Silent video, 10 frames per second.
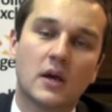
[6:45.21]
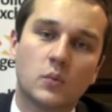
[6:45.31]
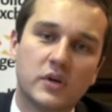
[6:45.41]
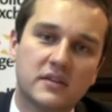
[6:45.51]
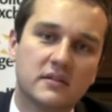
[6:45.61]

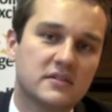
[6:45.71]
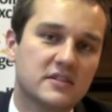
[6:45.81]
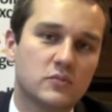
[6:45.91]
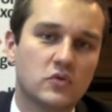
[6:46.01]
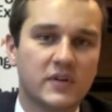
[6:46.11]
We think this
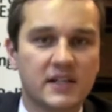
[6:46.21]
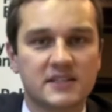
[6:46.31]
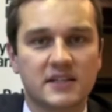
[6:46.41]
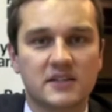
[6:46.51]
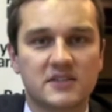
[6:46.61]
is more
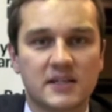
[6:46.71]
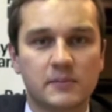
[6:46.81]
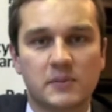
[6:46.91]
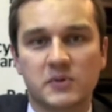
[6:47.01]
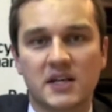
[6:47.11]
realistic than
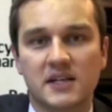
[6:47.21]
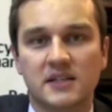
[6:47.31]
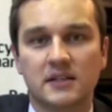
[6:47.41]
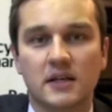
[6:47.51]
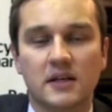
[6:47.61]
simply
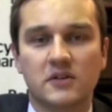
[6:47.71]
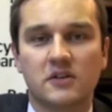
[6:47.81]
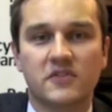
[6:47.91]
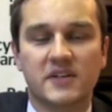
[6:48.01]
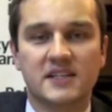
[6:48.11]
pretending
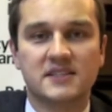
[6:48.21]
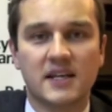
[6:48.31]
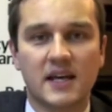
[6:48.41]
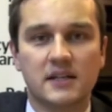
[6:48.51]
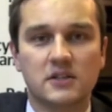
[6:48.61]
that for the next
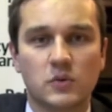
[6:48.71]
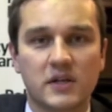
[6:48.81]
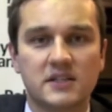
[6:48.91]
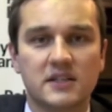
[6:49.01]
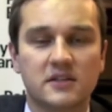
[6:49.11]
10,
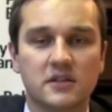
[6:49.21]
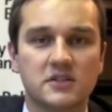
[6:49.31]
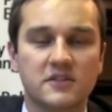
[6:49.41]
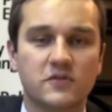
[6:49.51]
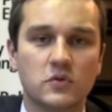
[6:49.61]
20,
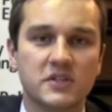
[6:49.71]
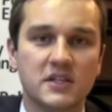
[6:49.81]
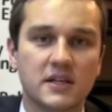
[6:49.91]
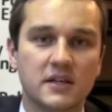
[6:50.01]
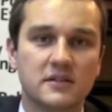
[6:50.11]
30, 40
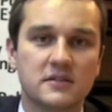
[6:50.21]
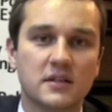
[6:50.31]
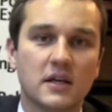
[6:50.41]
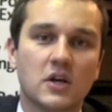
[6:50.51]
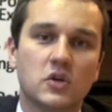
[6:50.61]
years
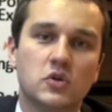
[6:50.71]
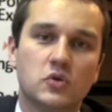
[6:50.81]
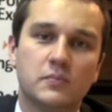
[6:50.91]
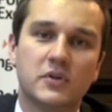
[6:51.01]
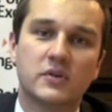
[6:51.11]
you
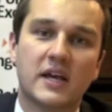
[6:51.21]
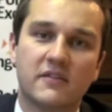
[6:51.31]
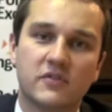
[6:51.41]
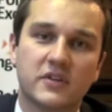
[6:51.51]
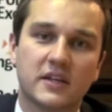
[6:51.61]
can build
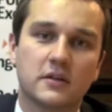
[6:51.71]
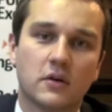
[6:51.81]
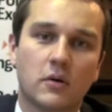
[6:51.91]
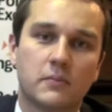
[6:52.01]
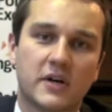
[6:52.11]
everything
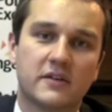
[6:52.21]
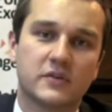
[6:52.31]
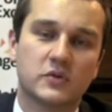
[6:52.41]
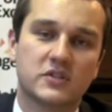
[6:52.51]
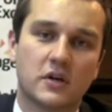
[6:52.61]
on
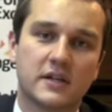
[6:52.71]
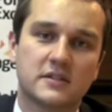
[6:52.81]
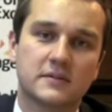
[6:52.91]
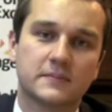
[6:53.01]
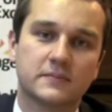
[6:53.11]
brownfield sites.